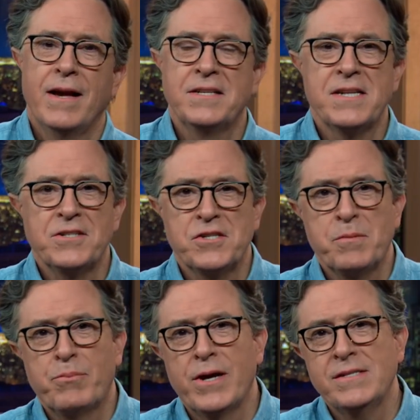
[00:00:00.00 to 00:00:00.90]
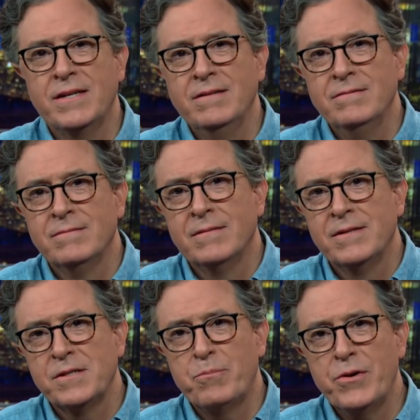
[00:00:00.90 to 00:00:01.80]
And it's not just the president.
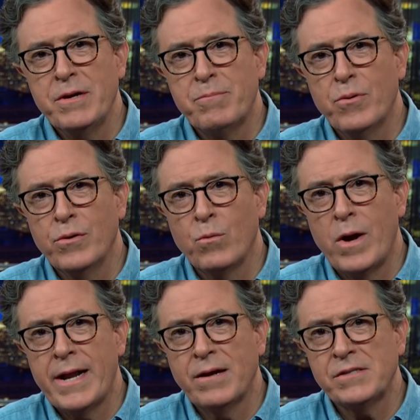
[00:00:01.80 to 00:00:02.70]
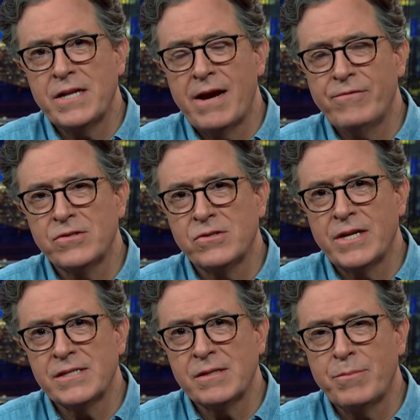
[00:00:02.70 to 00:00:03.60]
Some pretty important White House staffers are
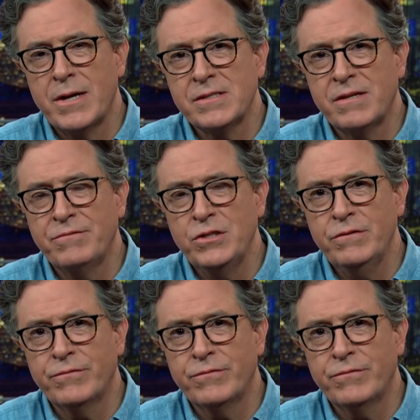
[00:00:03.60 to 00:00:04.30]
testing positive, too.